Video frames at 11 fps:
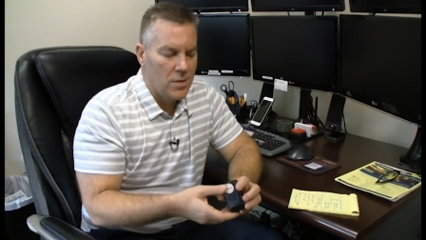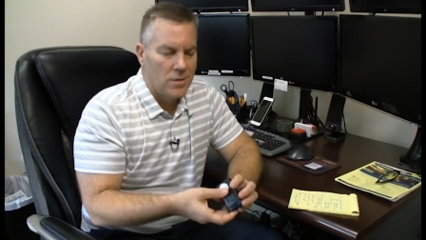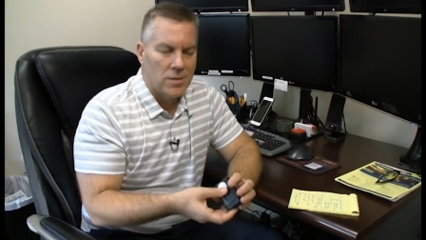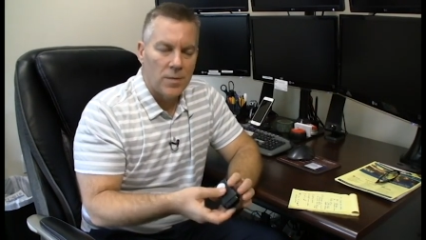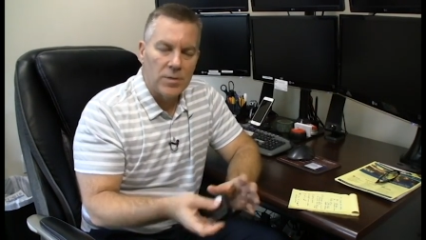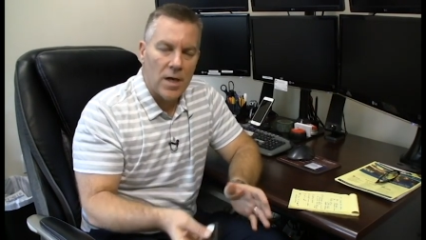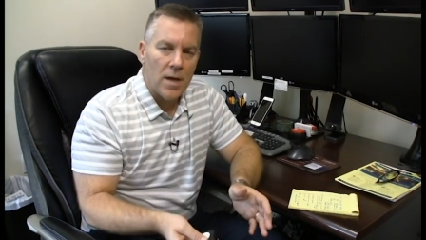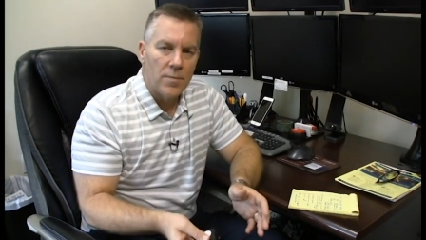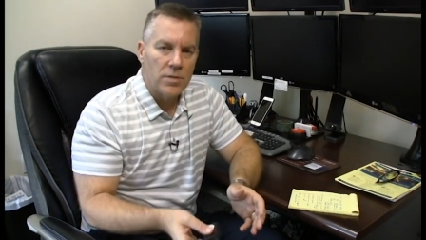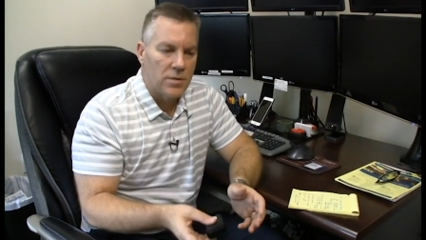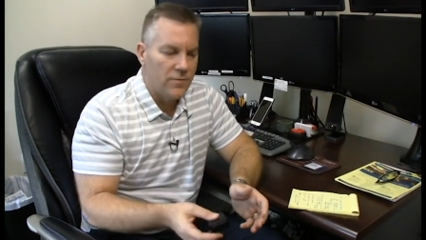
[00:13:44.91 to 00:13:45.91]

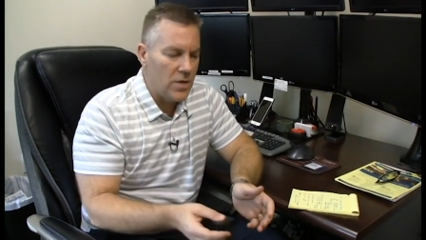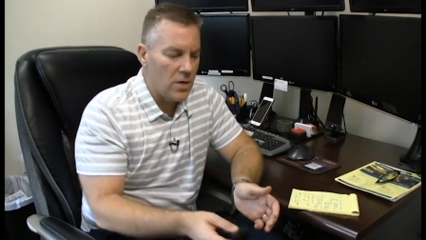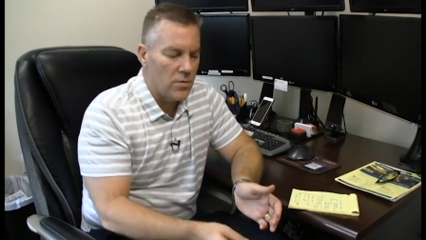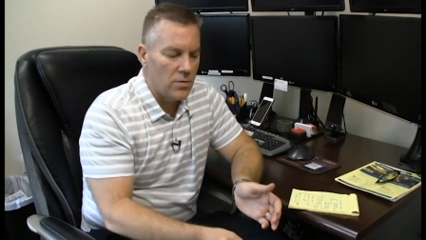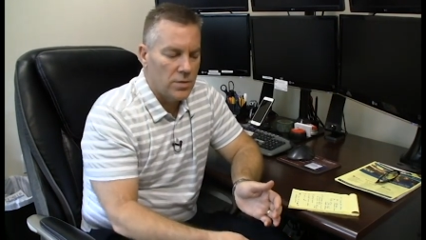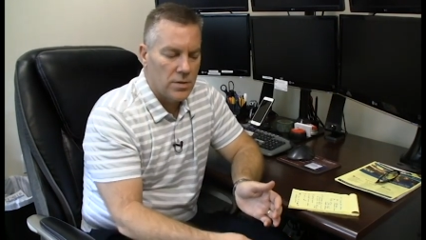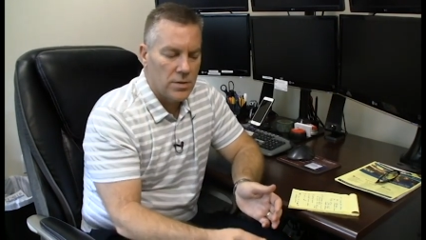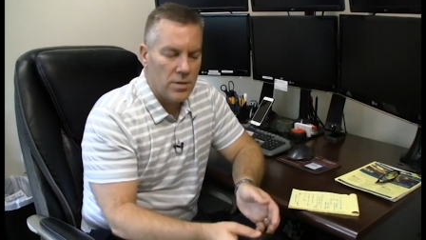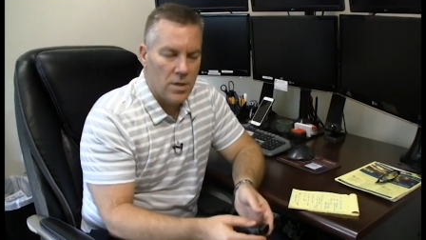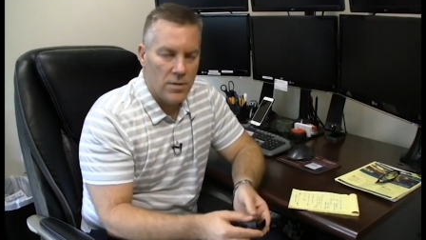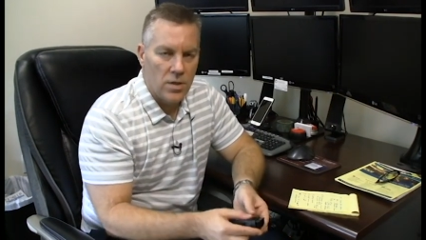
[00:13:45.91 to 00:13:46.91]
Sometimes in vehicles,
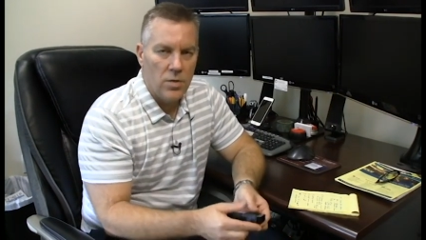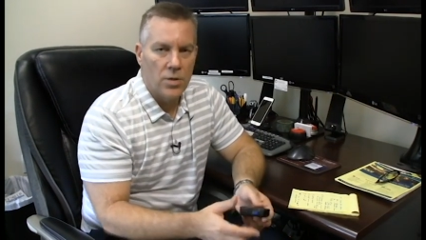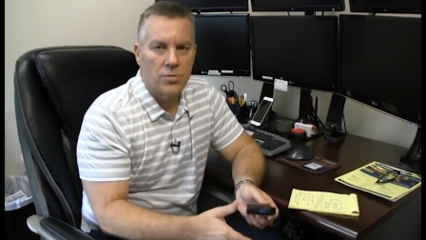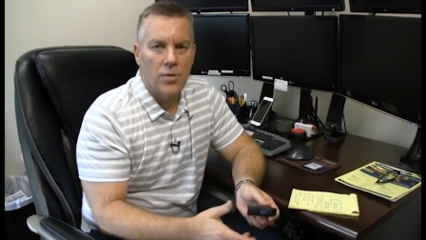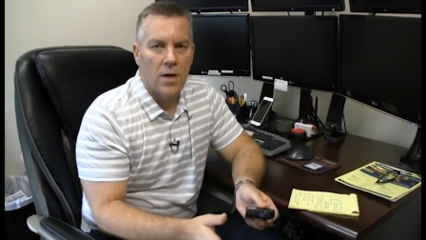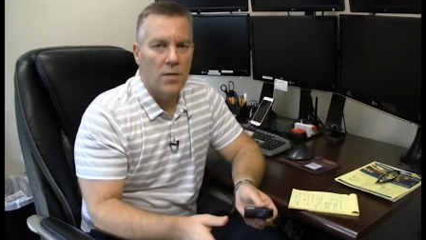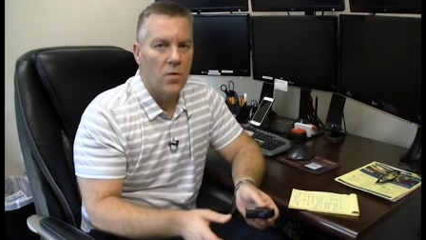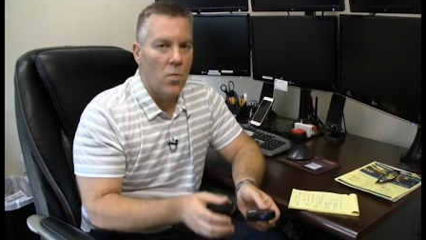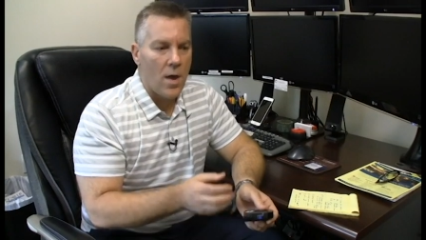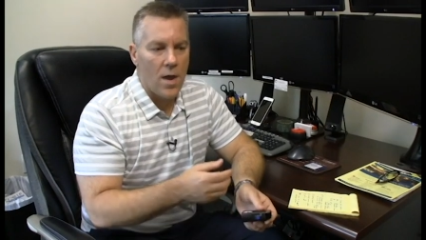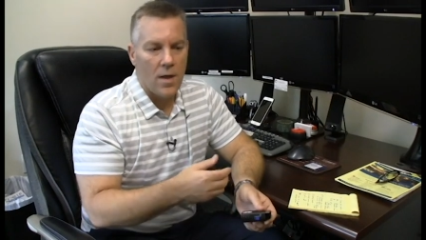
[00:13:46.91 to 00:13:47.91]
you know, the unit's right in the
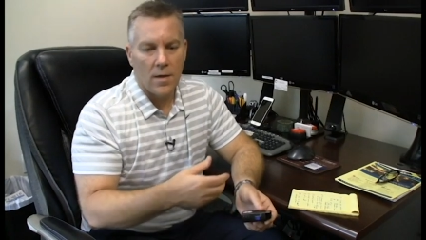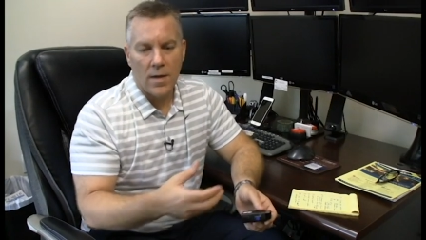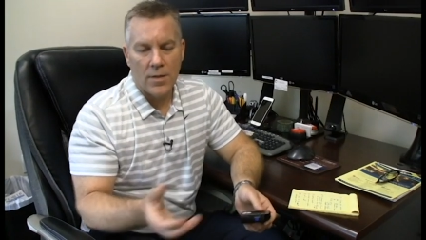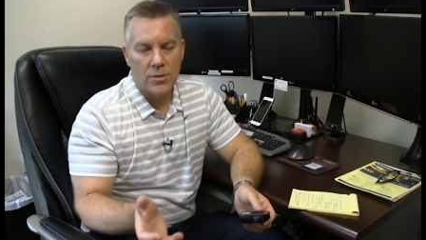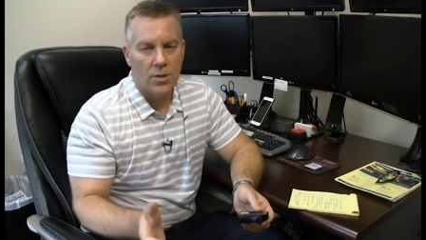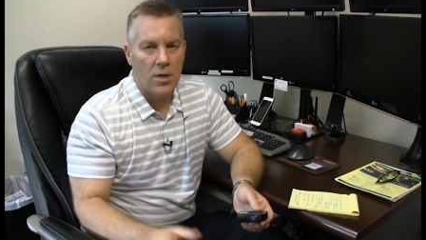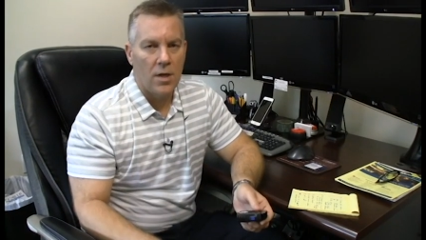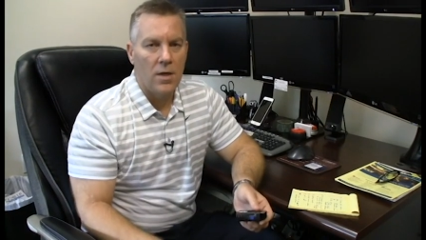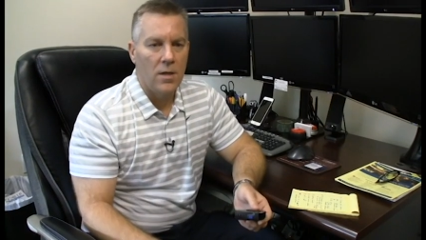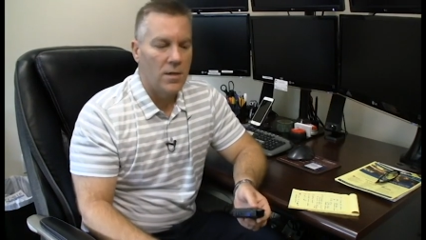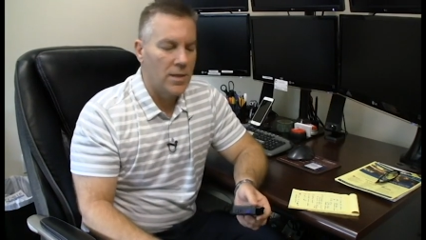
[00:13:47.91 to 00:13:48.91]
way and guys are
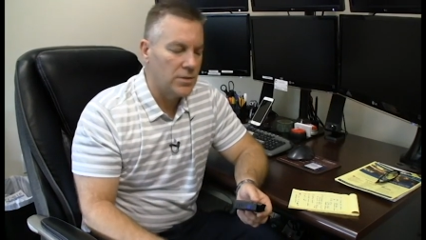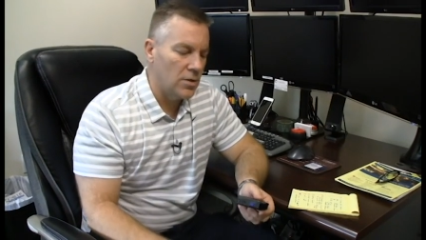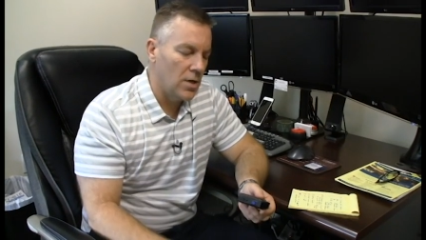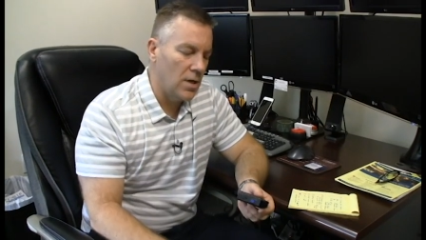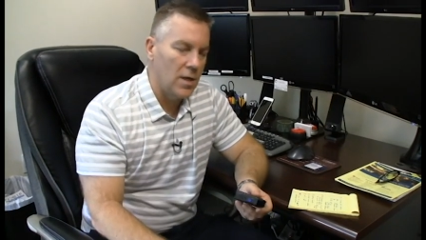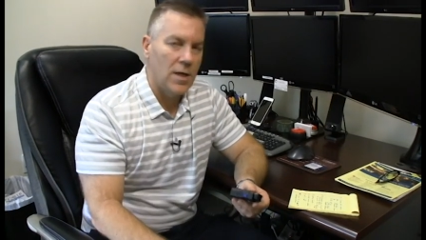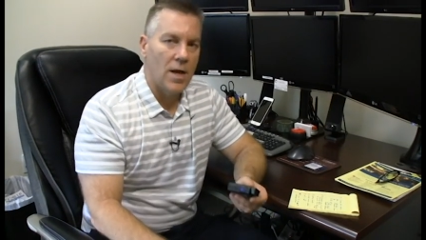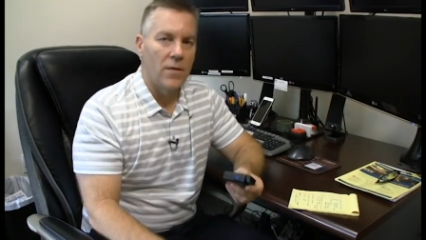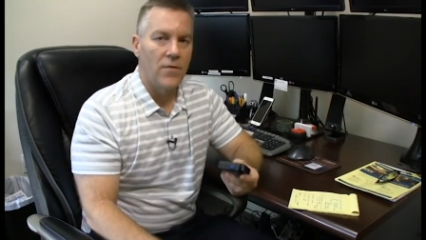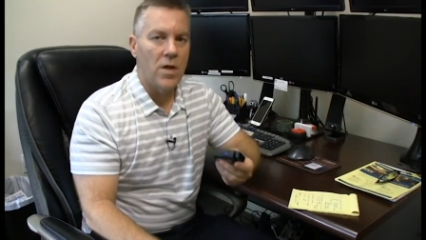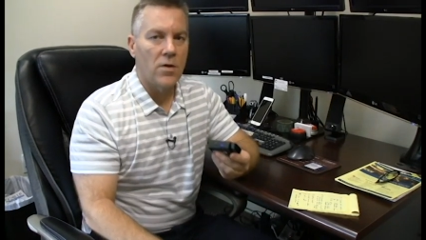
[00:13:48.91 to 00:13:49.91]
kicking it as they're getting in and out
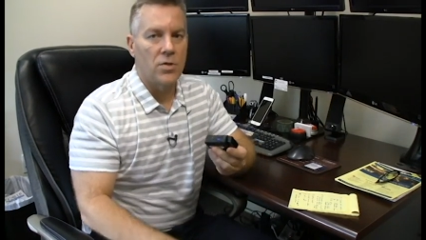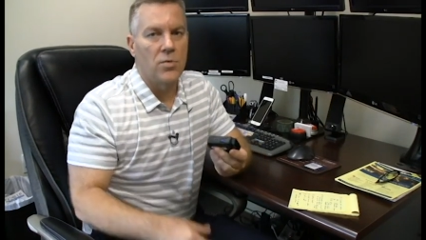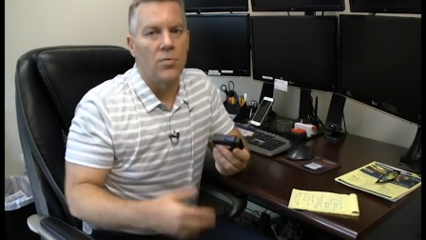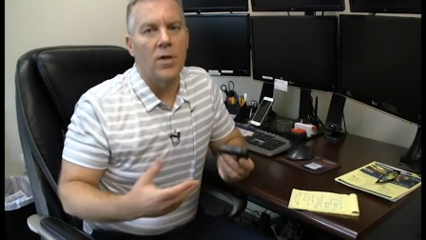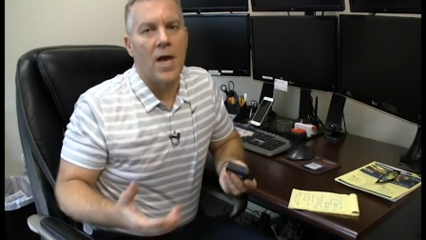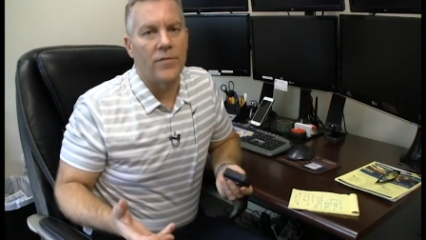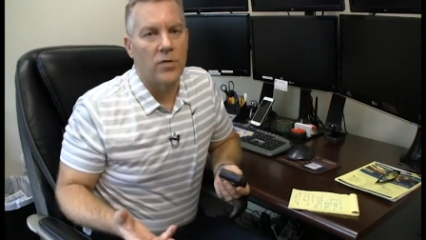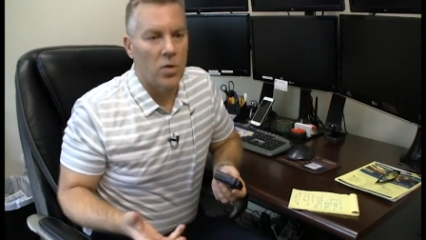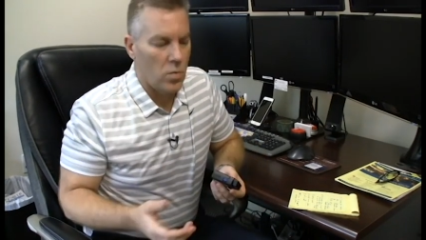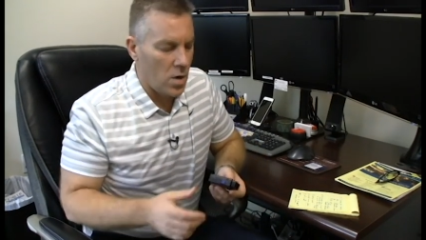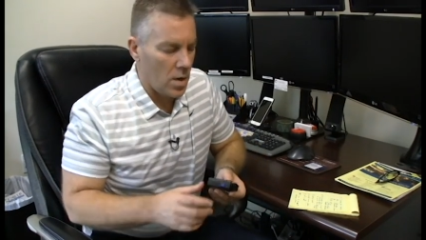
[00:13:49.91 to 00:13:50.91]
of the vehicle and you really have to
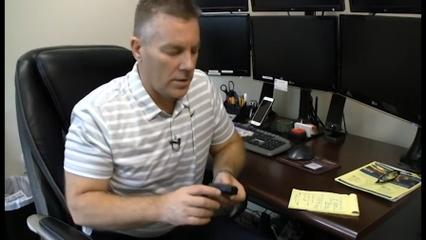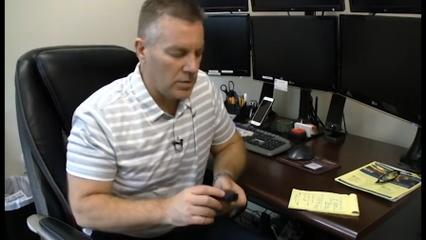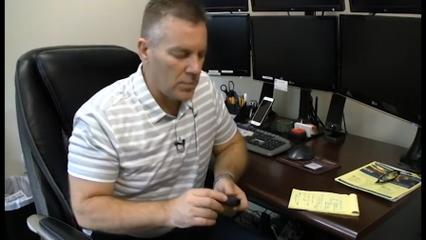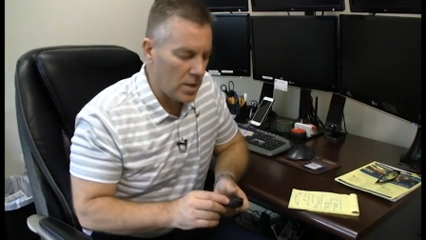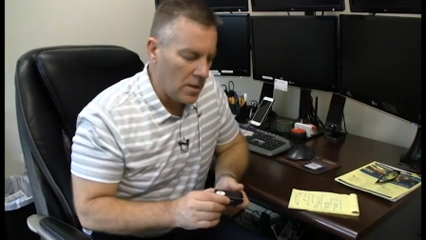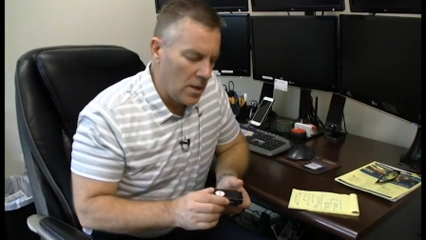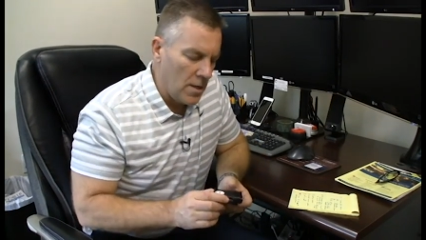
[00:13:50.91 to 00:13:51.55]
go to a harness. But,